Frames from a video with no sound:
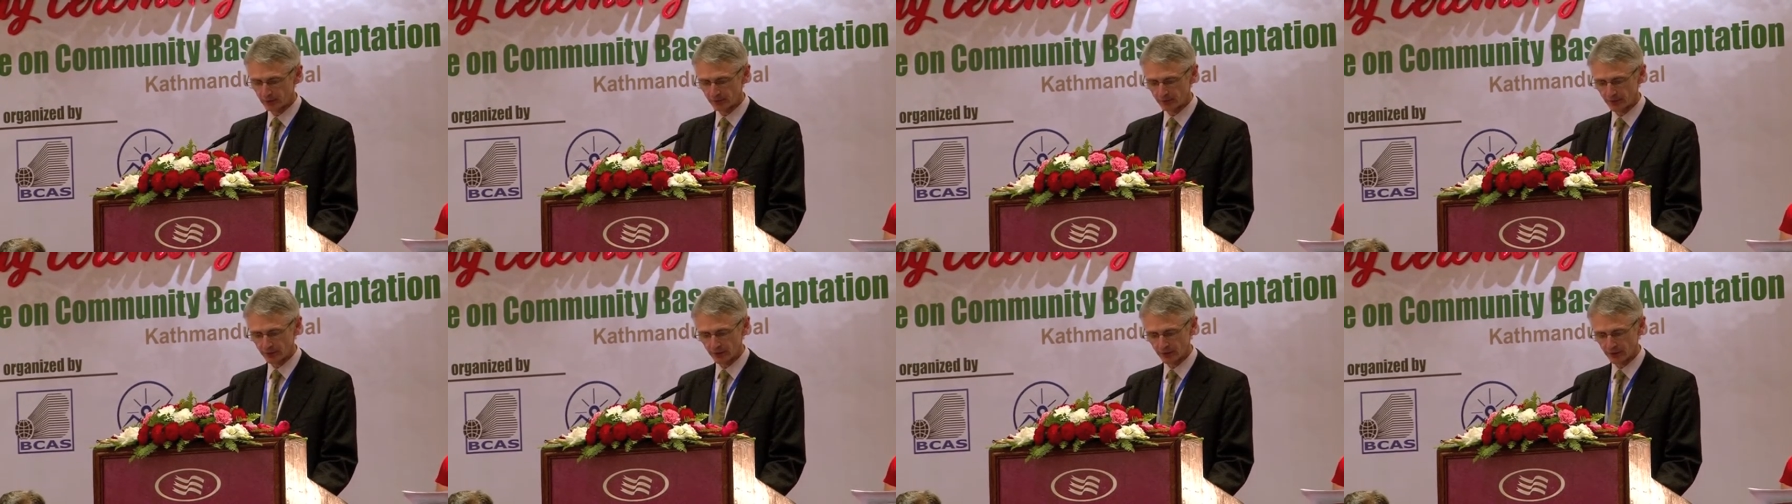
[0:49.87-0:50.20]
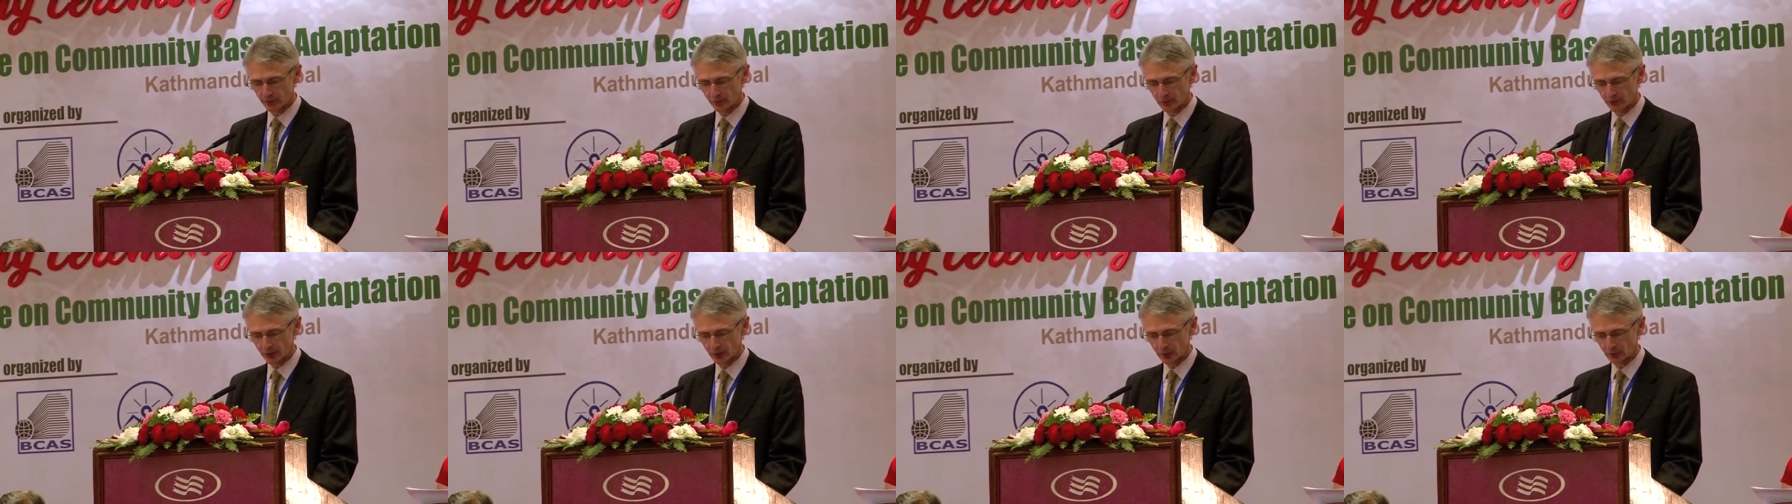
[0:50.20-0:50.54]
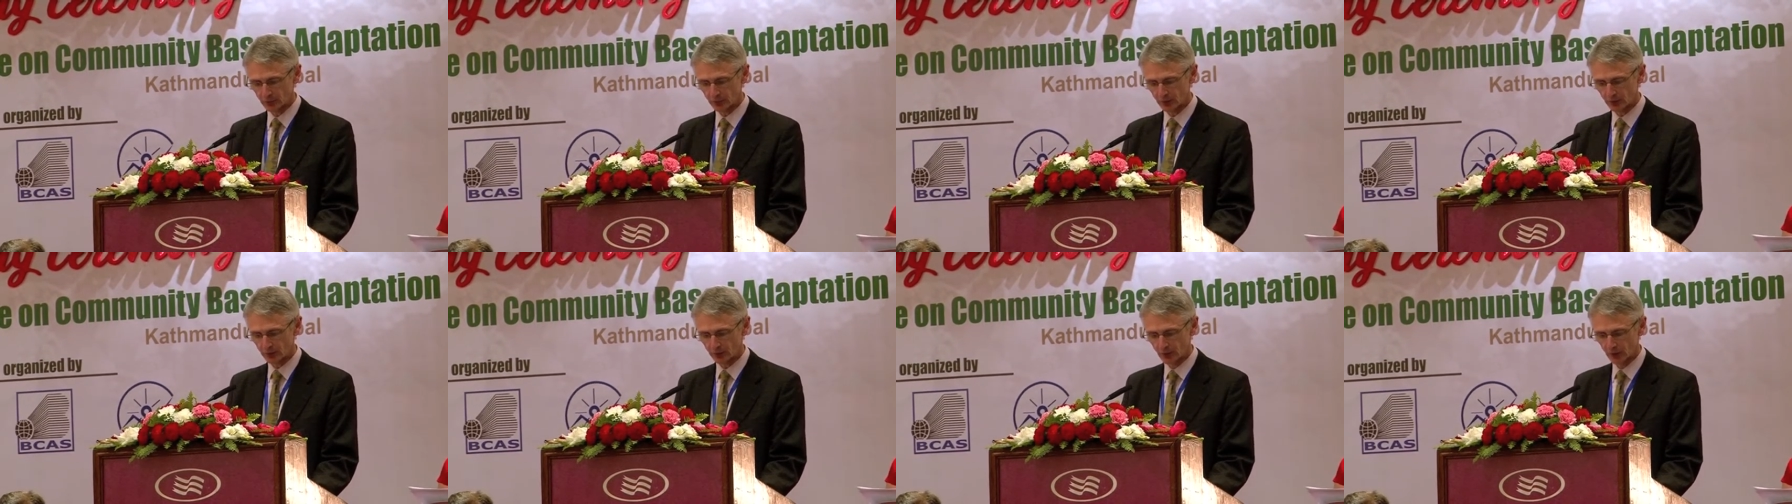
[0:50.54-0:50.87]
fifth
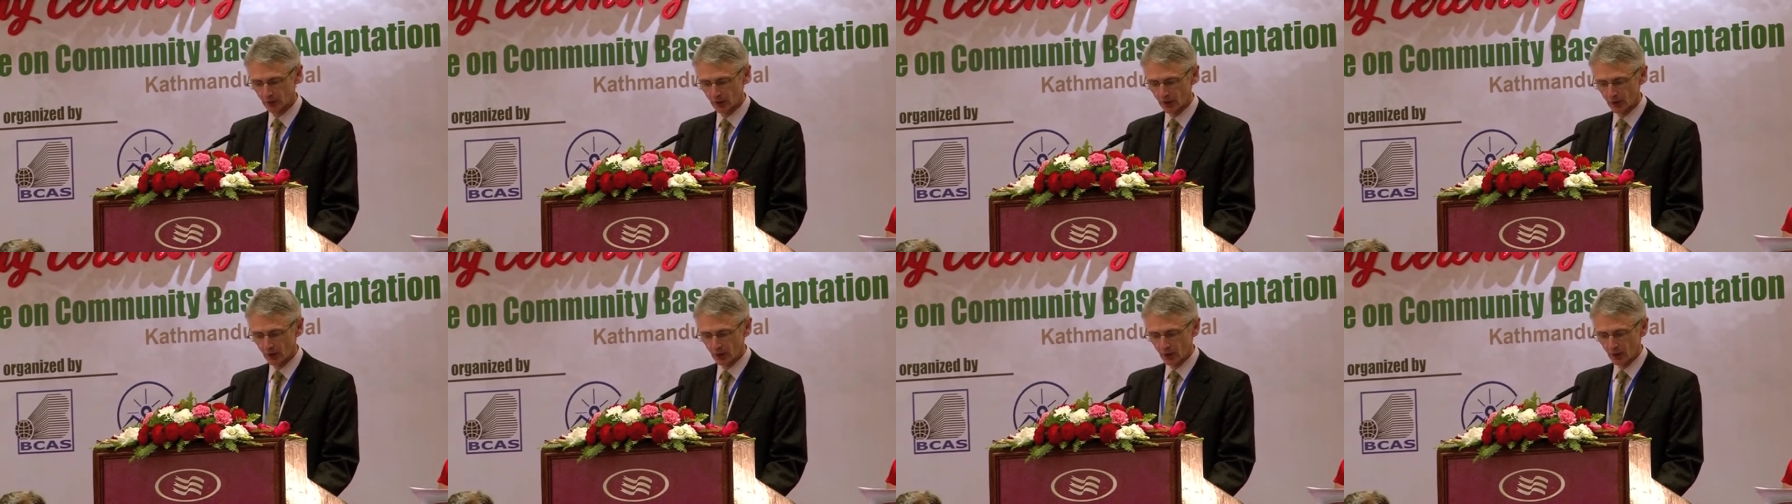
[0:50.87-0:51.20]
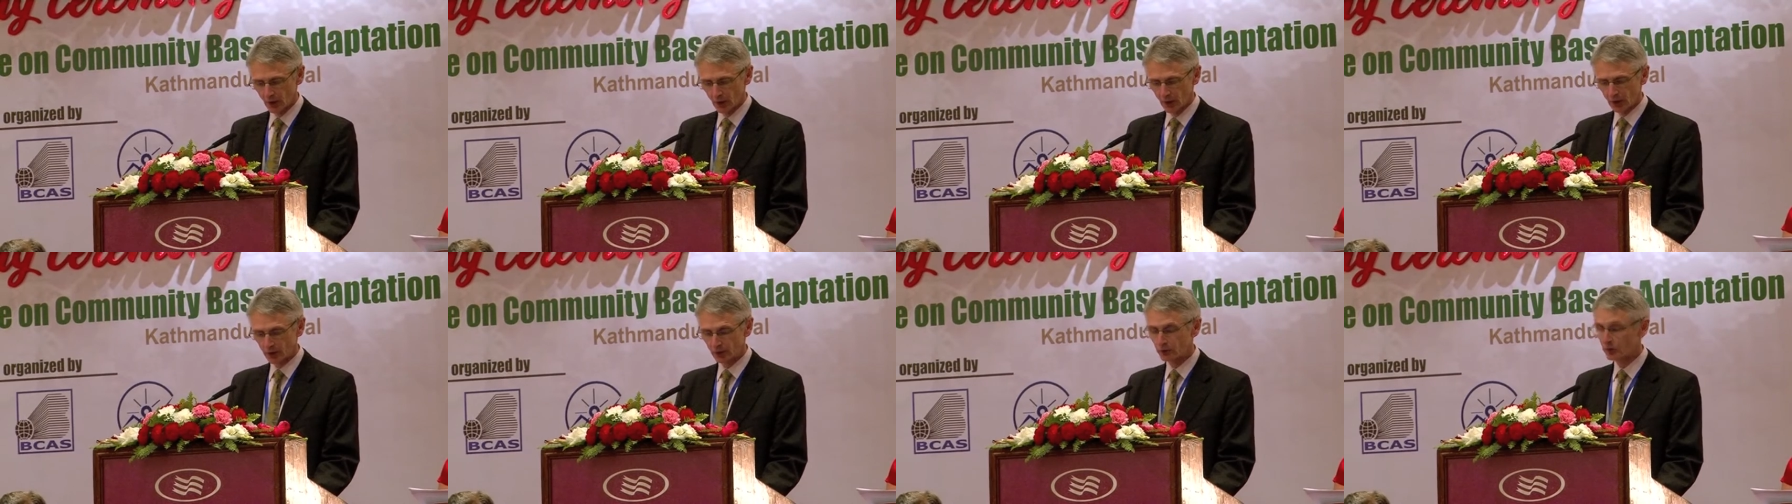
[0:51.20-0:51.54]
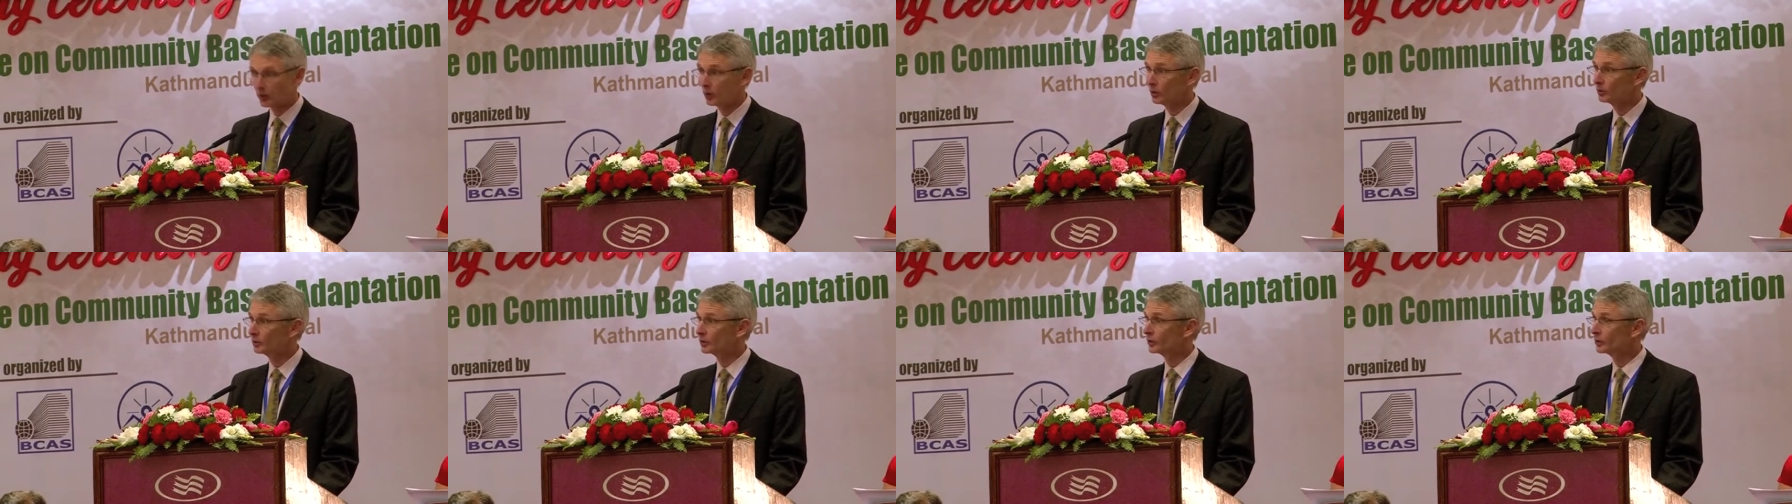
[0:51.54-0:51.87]
assessment has
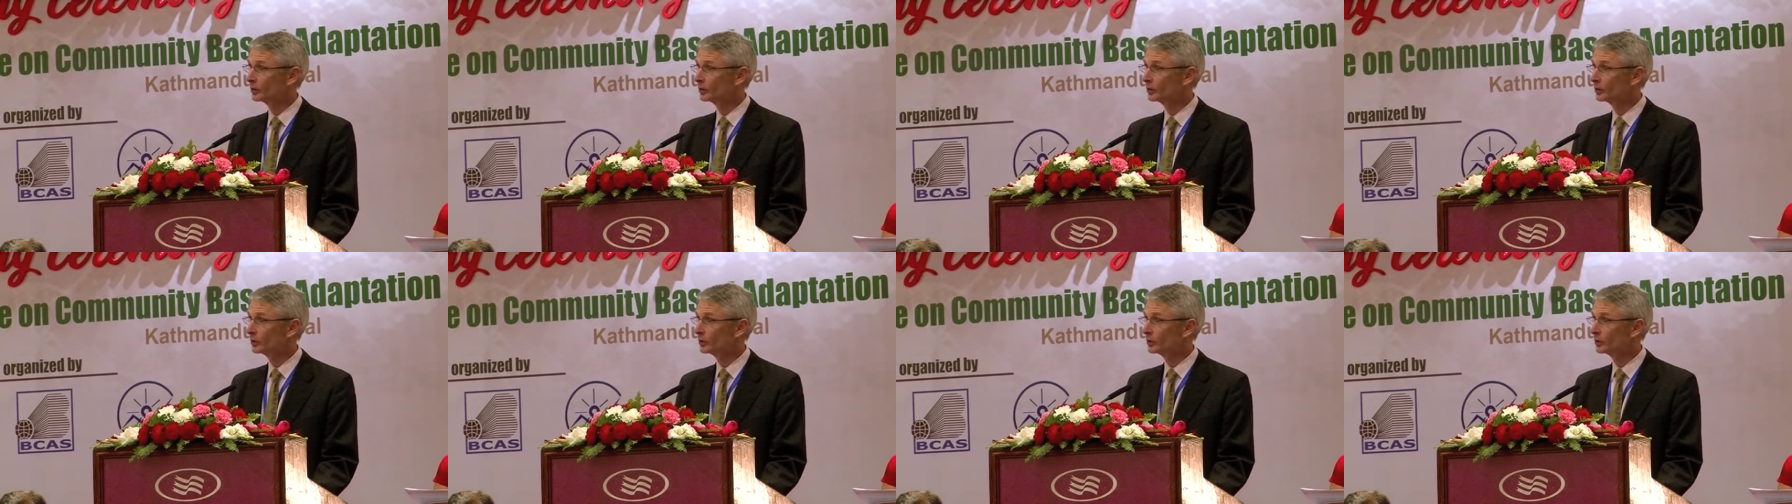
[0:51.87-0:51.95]
told